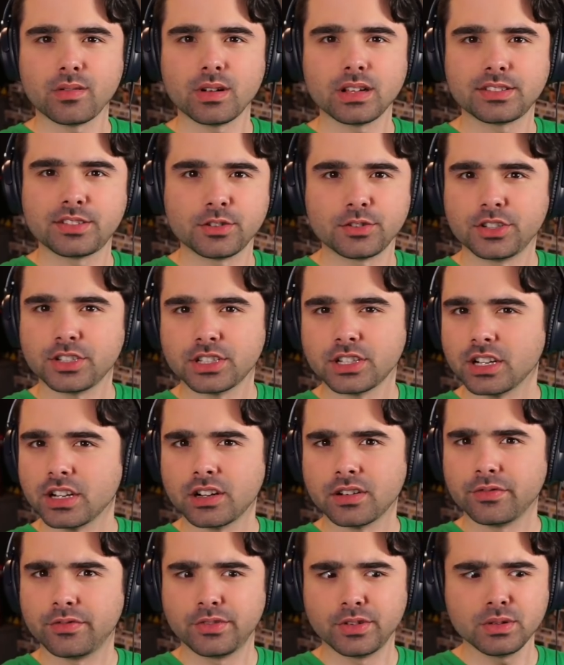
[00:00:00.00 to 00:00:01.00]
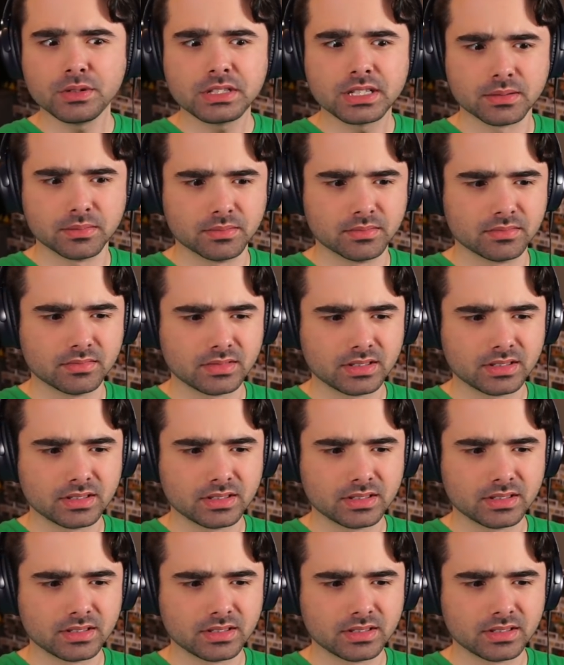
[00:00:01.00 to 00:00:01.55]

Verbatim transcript: Or else you're just gonna confuse them.